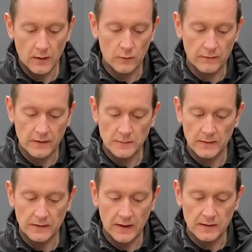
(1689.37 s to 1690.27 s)
I would have
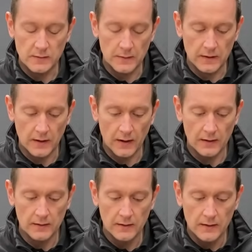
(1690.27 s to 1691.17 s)
expected that to be
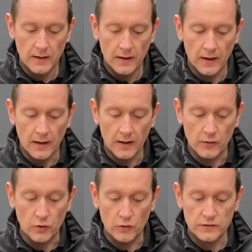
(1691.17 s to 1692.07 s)
a
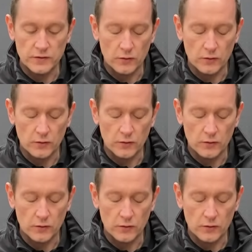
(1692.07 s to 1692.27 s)
nut